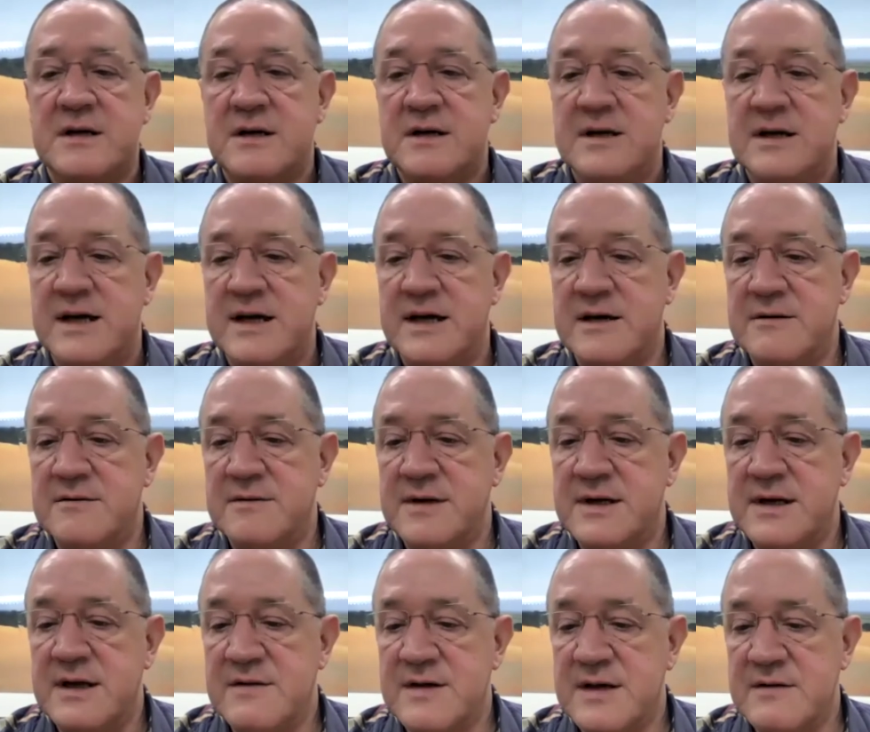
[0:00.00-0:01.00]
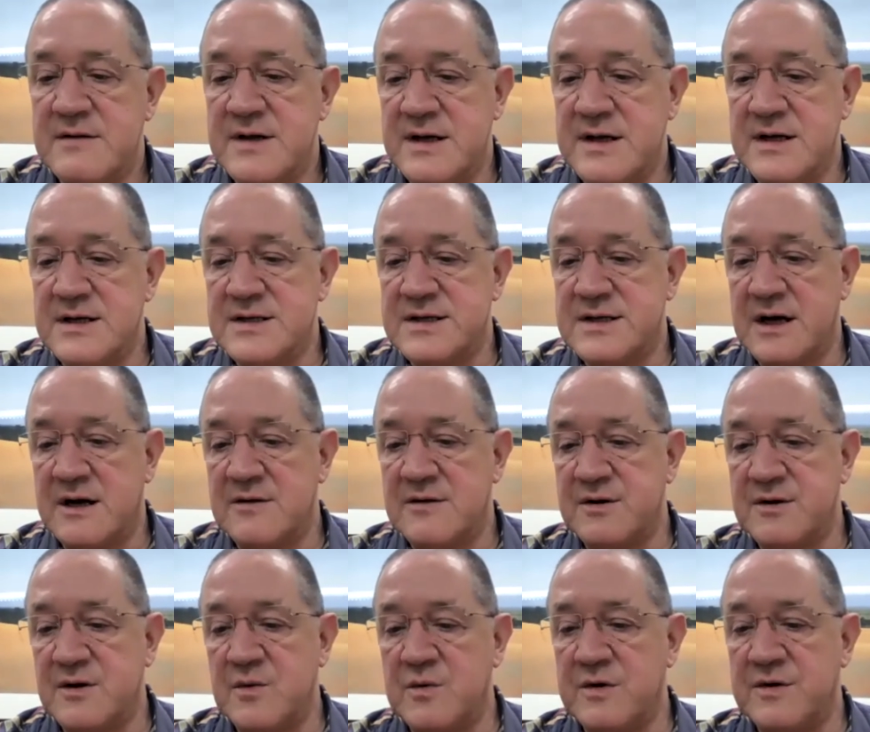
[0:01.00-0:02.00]
And anything that gets out
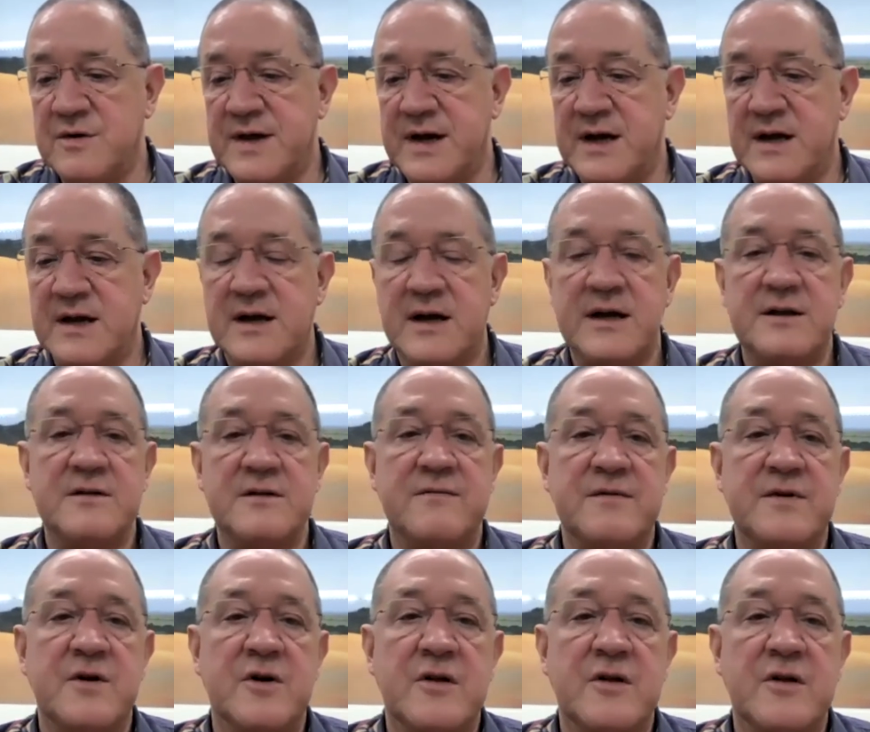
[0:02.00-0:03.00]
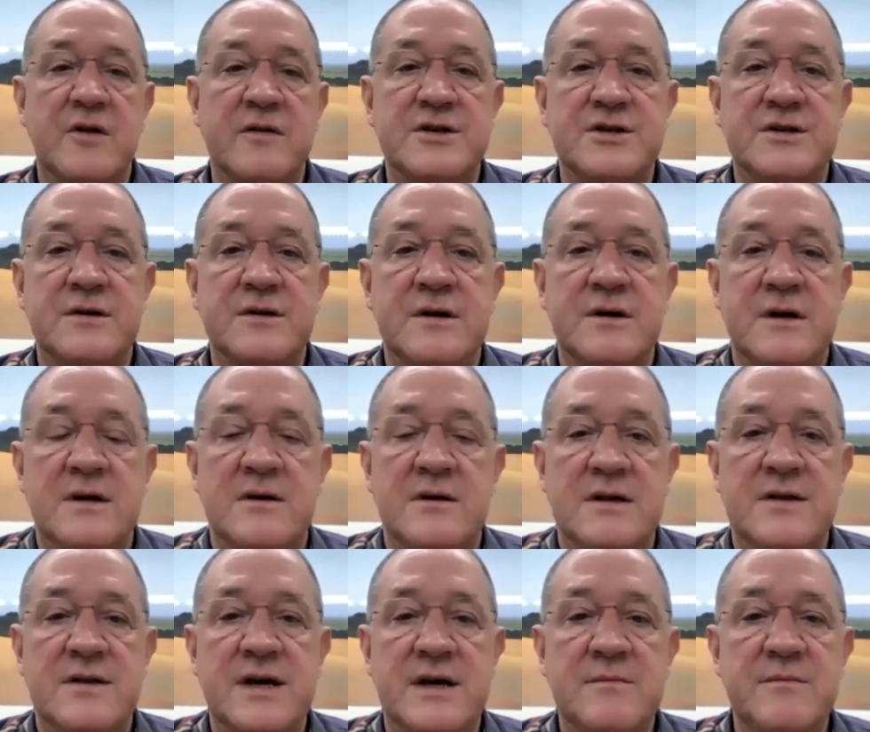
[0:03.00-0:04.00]
there with that kind of knowledge
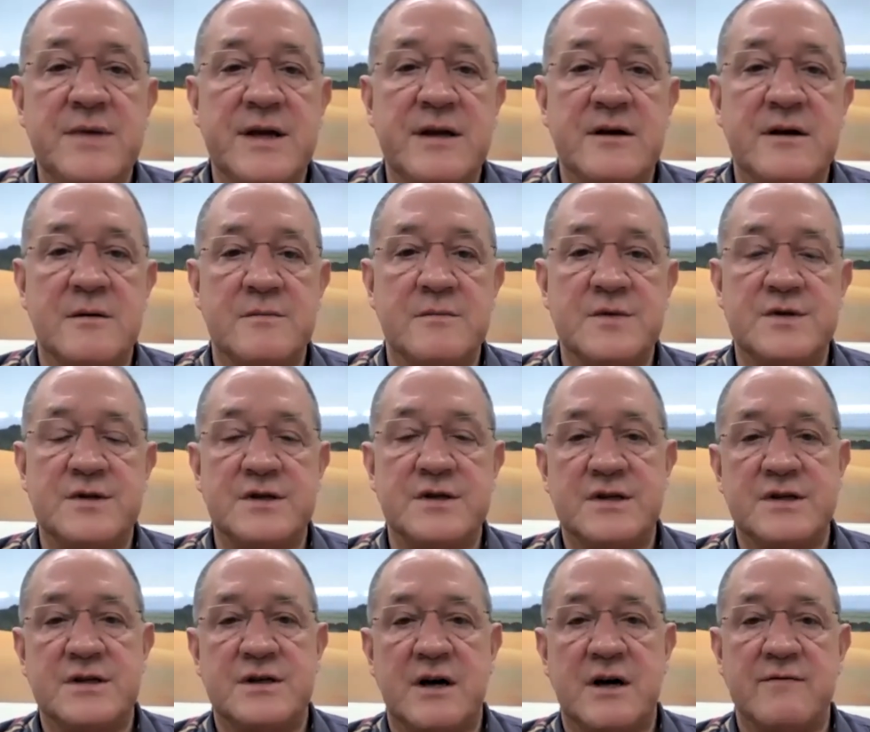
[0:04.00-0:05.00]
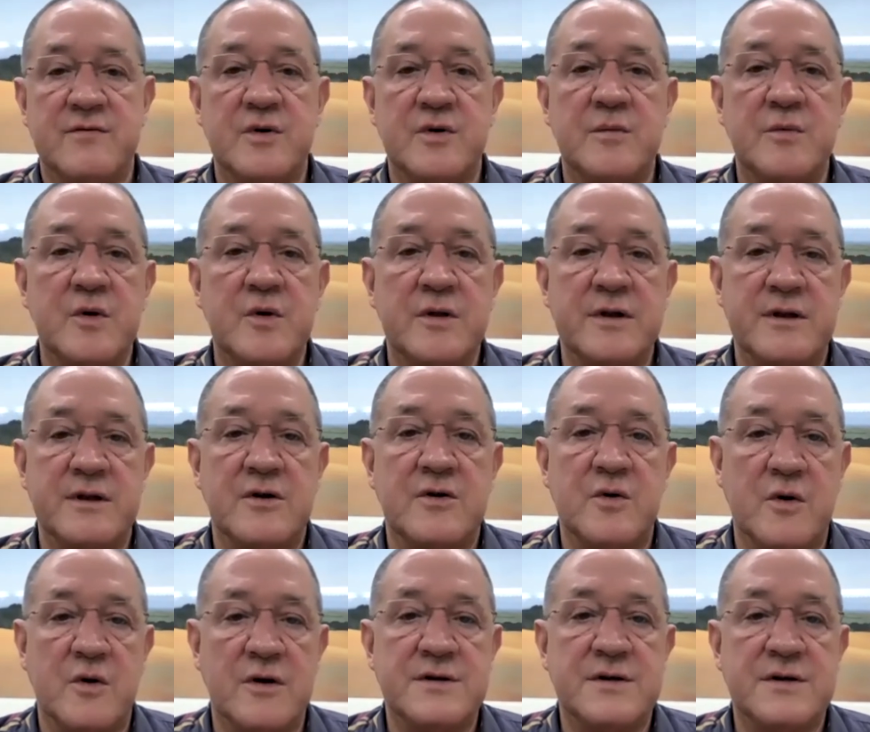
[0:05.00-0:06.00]
then becomes discoverable in
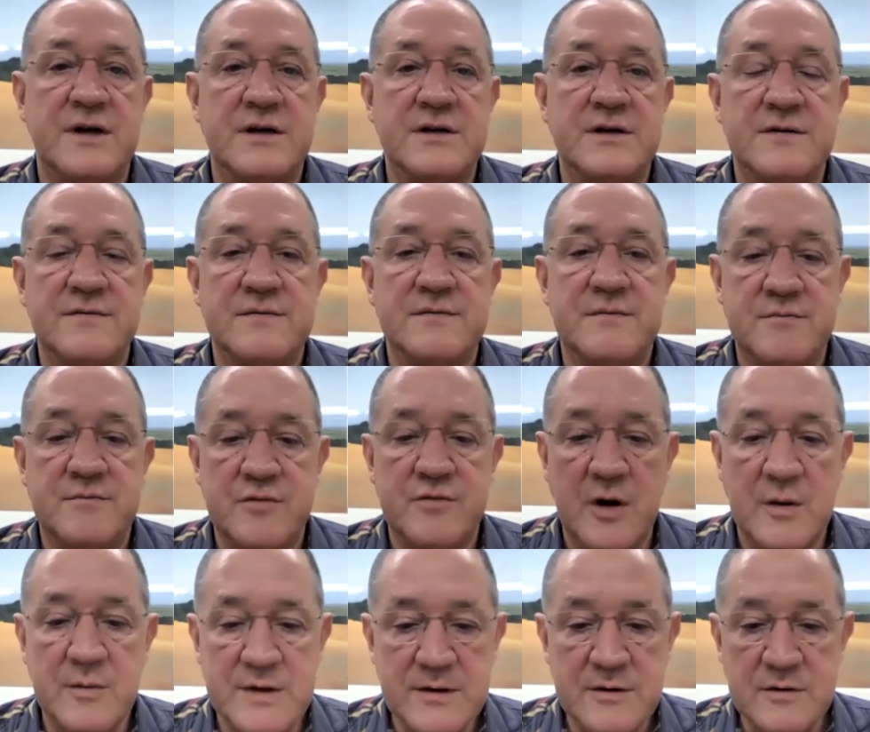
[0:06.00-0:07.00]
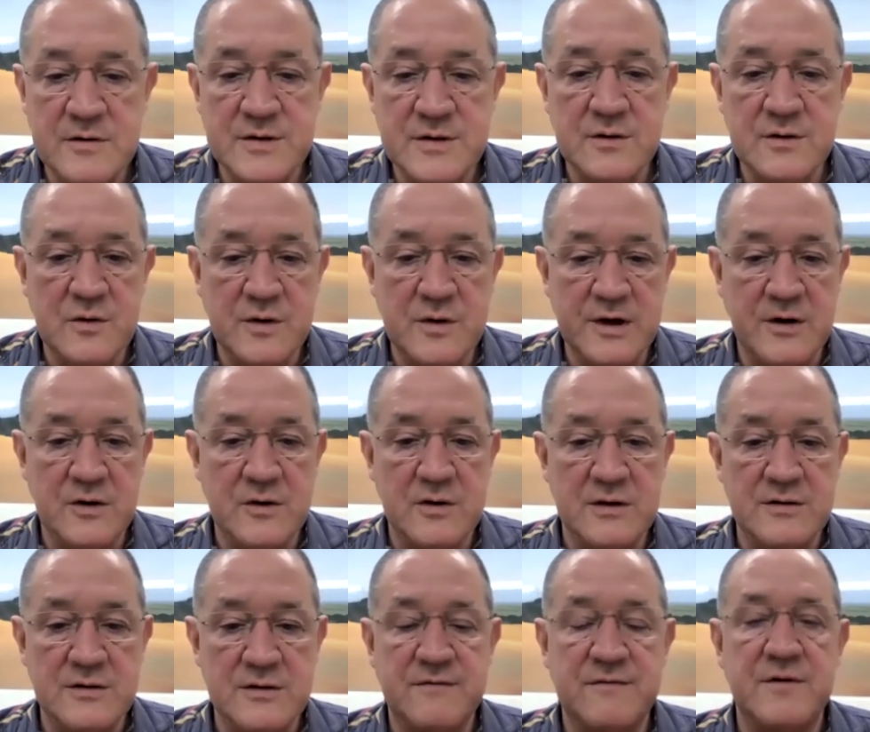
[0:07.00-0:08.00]
court, as probably there's a lawyer
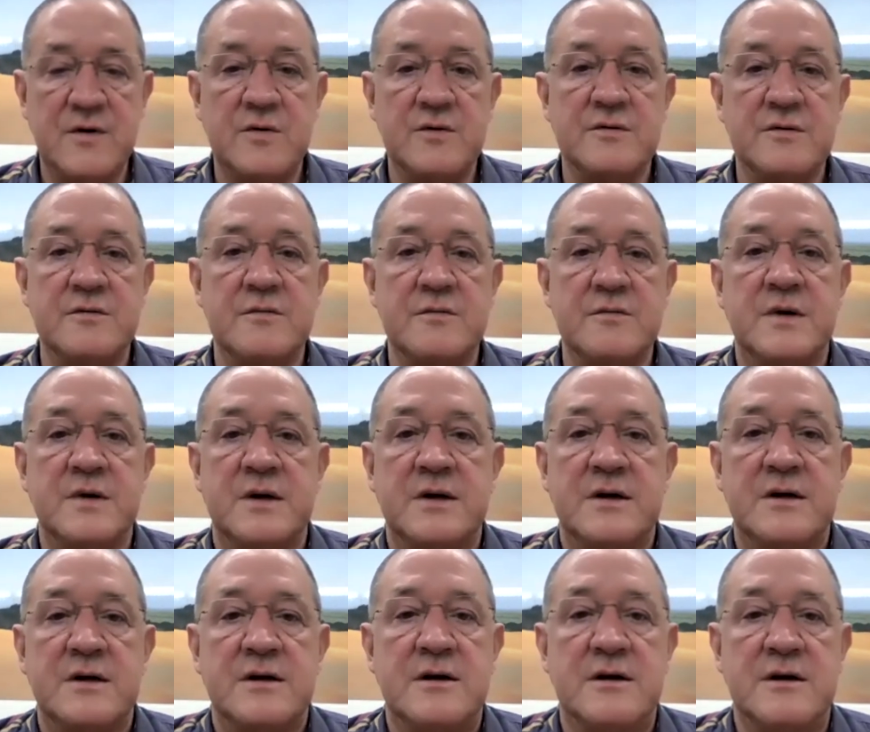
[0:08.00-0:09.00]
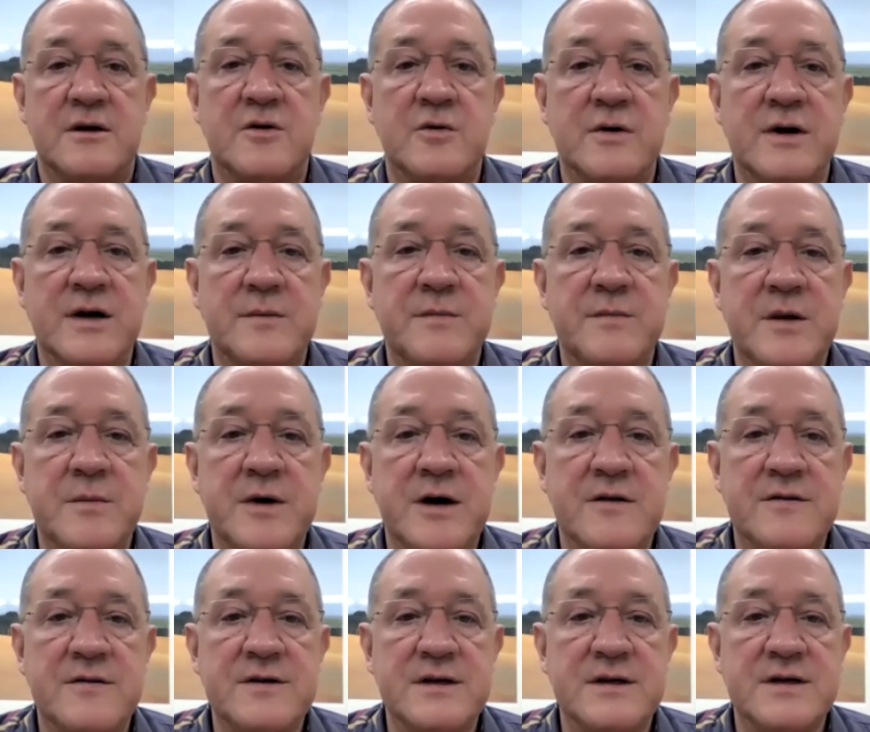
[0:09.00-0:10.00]
on the phone who can correct me
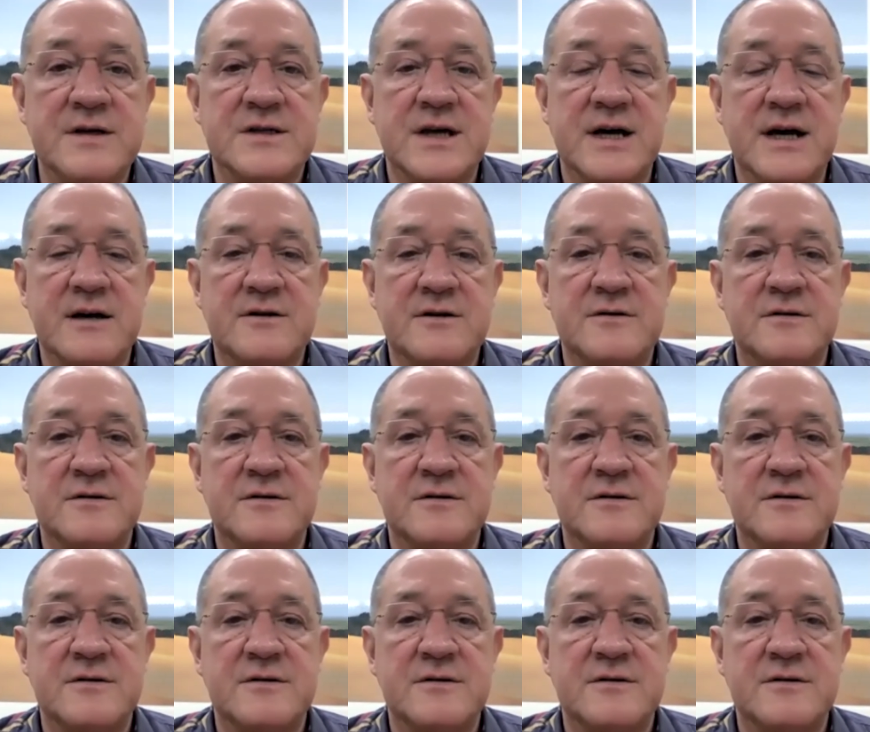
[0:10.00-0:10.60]
about the exact